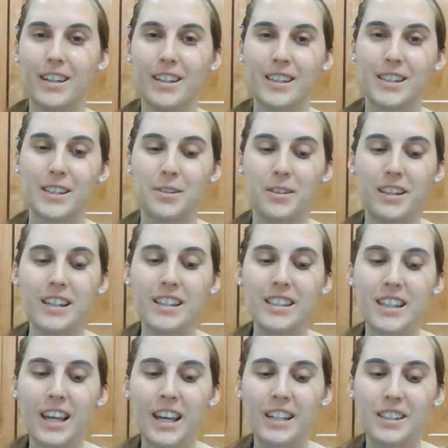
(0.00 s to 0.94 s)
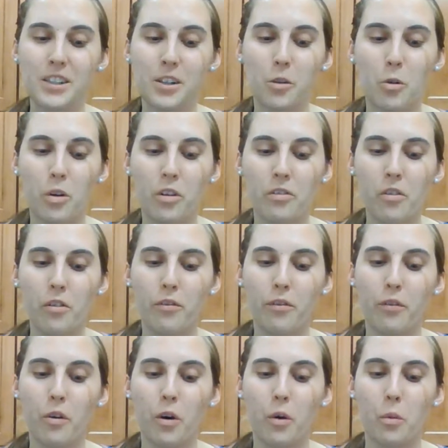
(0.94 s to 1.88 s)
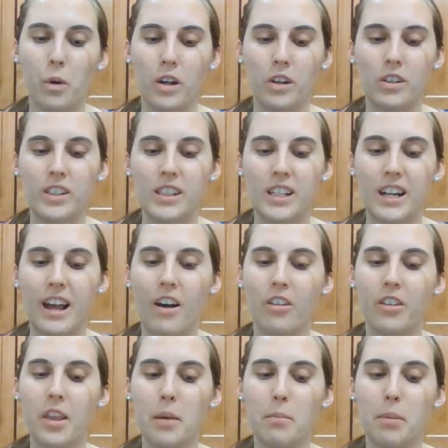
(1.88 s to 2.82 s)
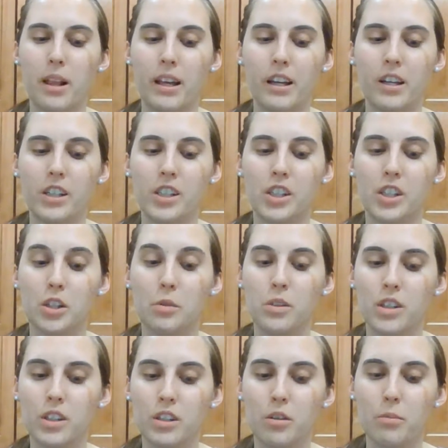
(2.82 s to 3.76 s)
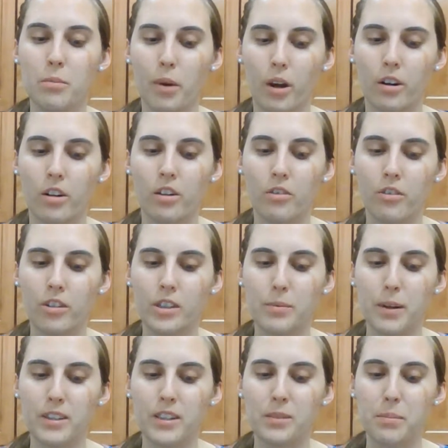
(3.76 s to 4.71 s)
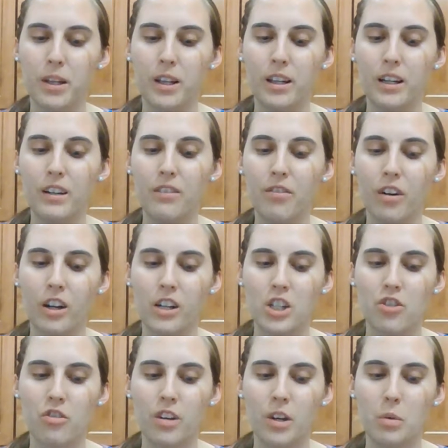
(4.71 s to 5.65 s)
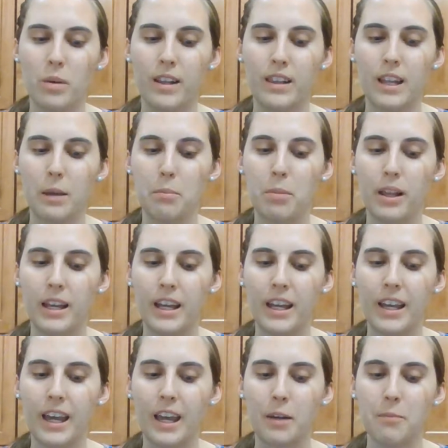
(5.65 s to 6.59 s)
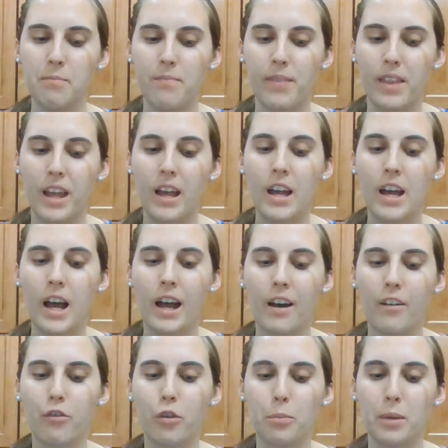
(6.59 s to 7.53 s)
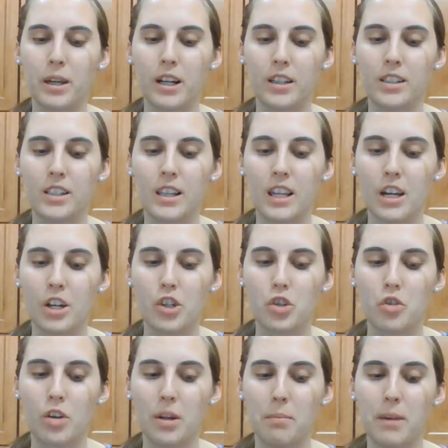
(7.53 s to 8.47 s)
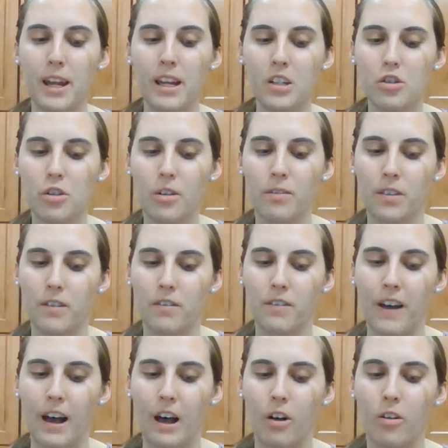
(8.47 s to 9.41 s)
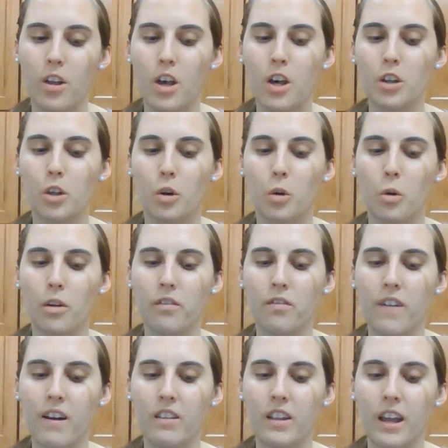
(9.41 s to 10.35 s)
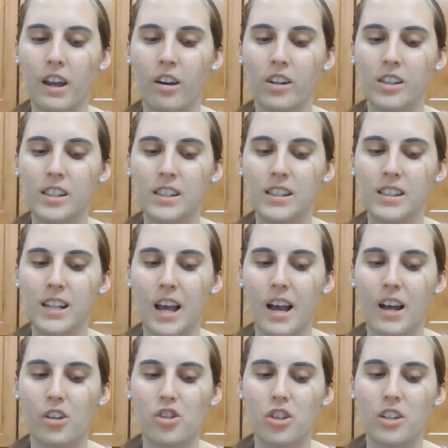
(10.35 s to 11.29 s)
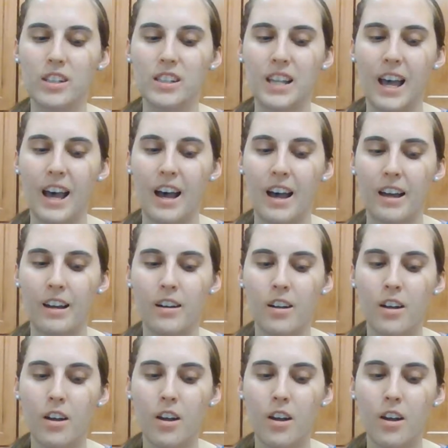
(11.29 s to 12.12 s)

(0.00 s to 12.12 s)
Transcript: So in this case, the court ruled for Wilkes and held that players do assume part of the responsibility for injury when they play a game. However, because of the extreme nature of the foul, the court found that Harrison's actions had